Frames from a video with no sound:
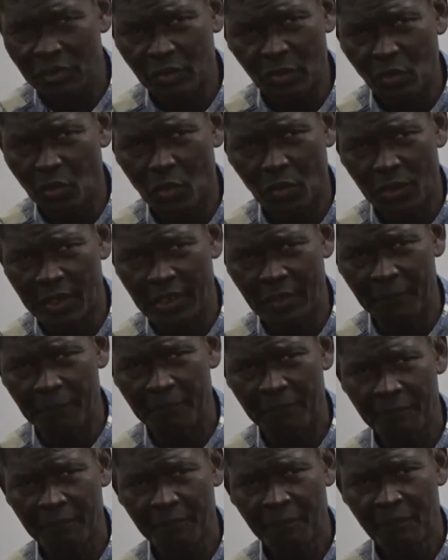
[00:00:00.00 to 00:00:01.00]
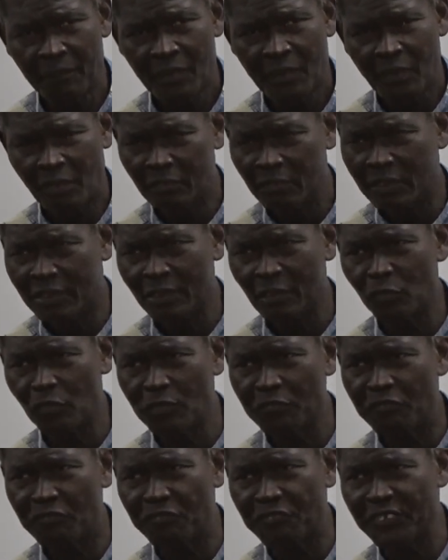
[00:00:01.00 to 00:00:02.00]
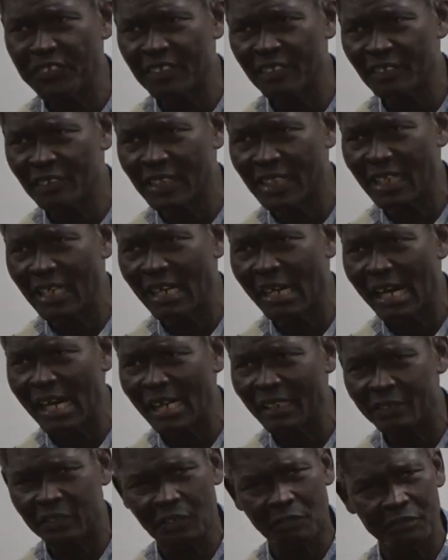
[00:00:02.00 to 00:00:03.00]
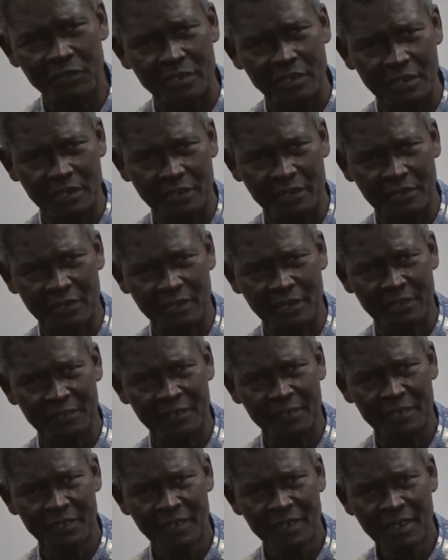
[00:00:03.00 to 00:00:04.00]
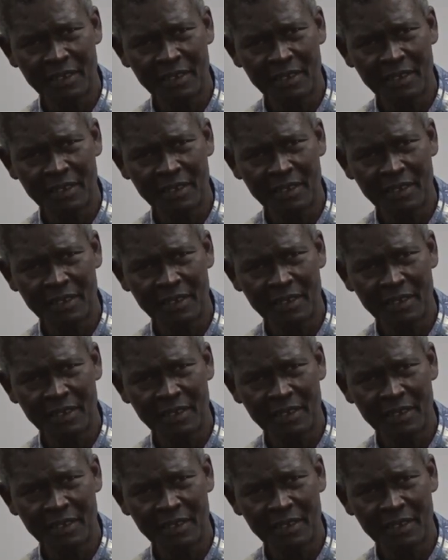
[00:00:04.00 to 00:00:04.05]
we know him, until we feel the heart of Jesus.